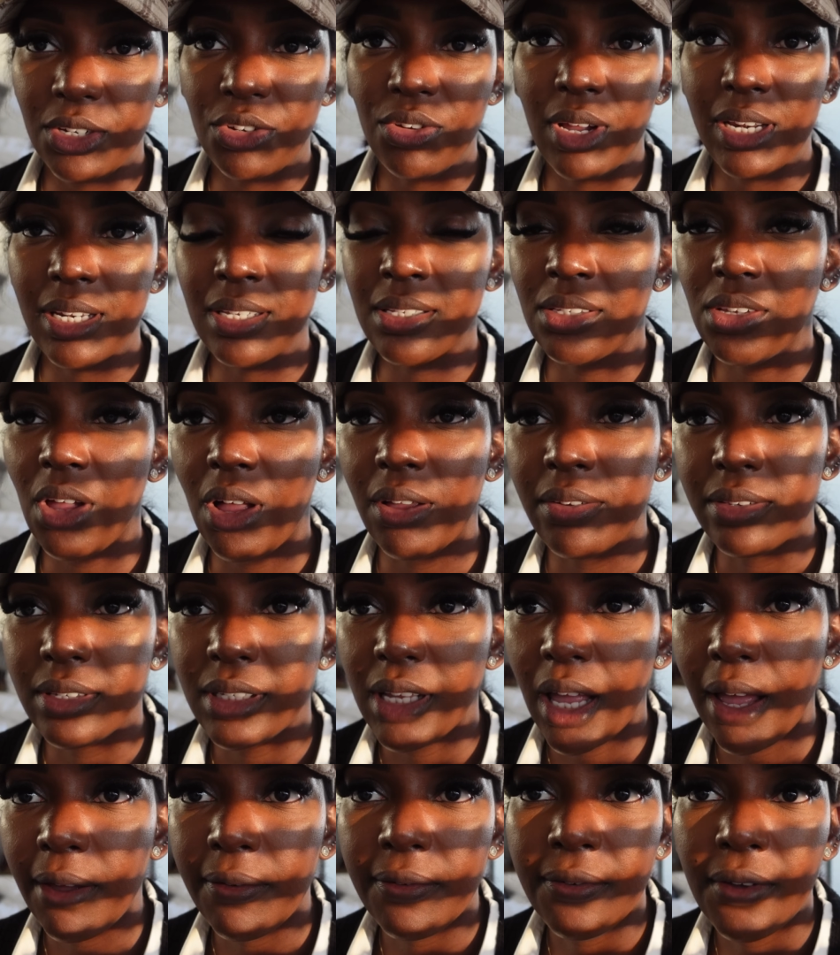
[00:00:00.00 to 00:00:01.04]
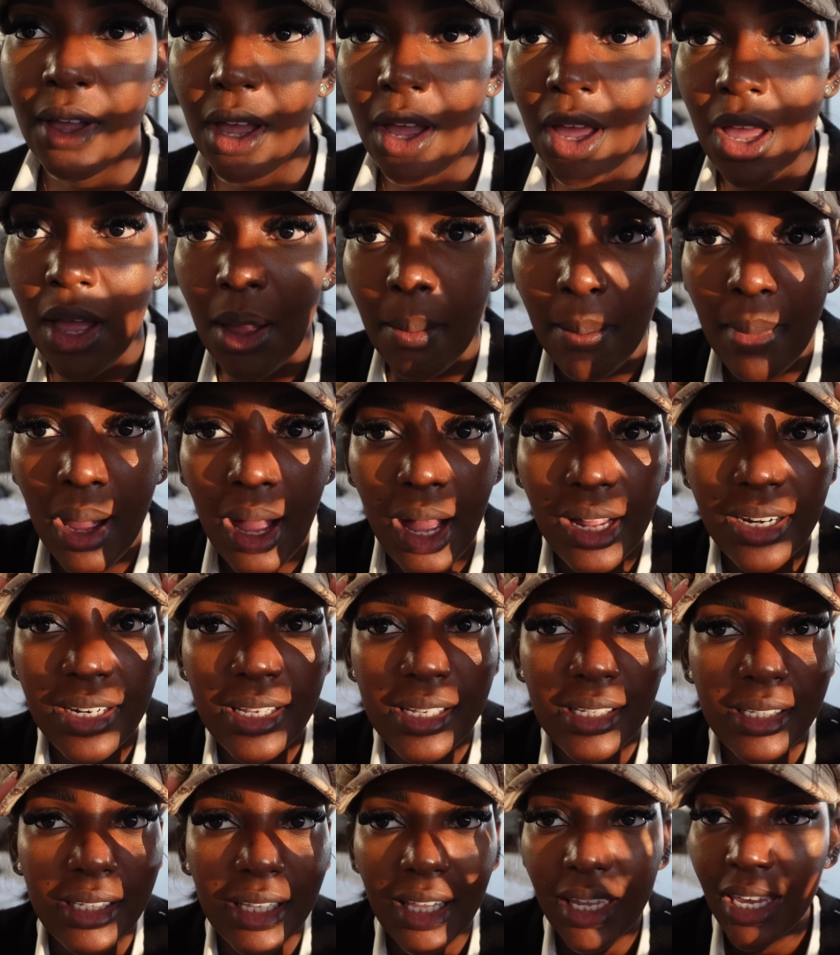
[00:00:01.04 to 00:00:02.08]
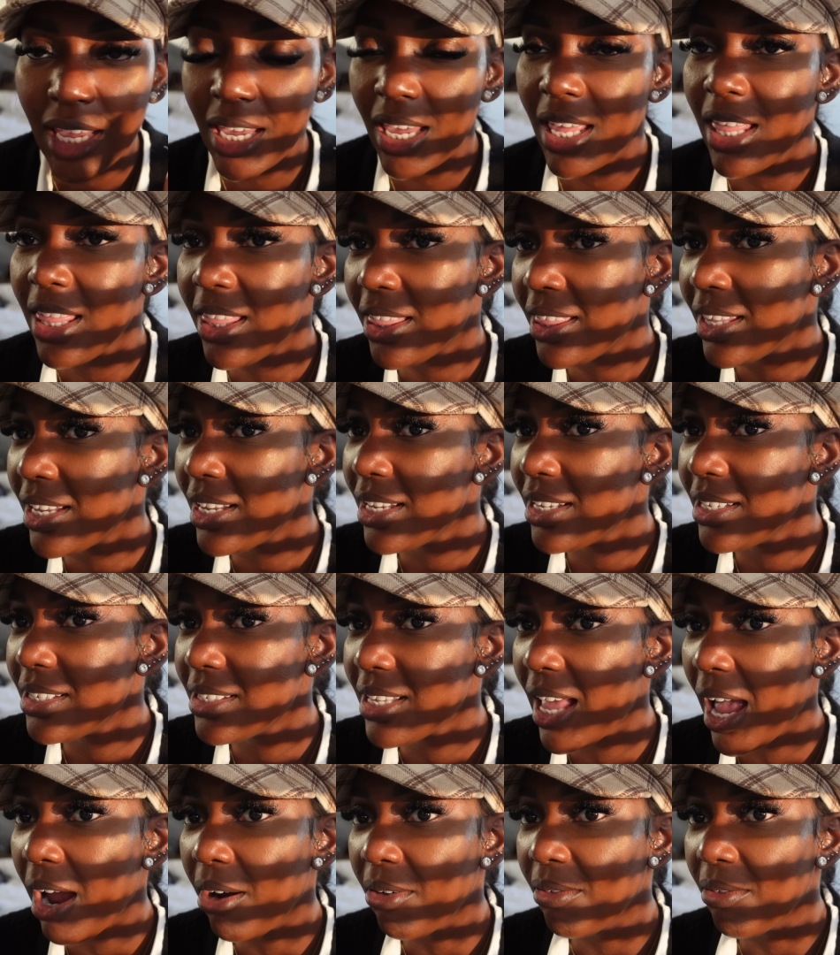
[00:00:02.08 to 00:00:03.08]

trying to solve stuff. But honestly, this I